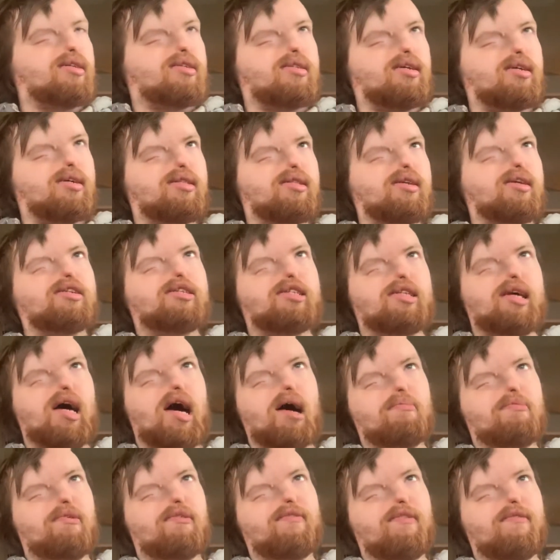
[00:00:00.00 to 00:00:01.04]
to this
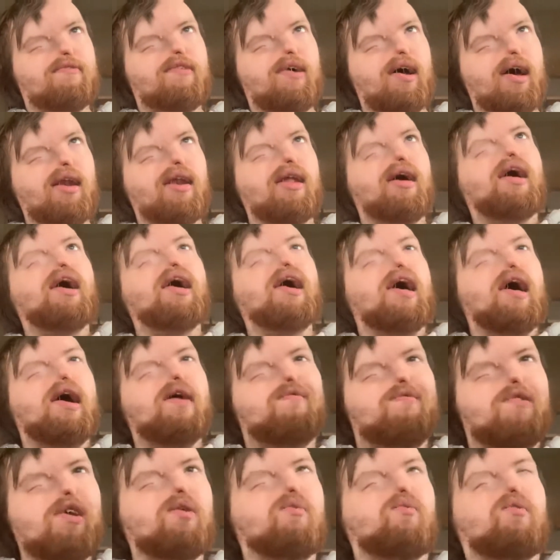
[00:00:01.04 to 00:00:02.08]
type of event
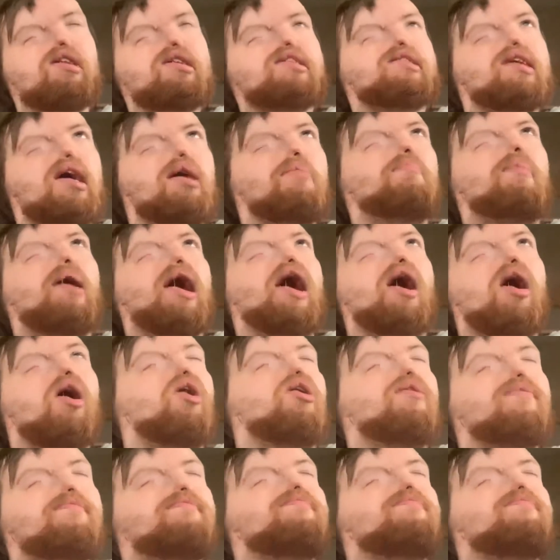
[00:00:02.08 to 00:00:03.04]
if it was in my home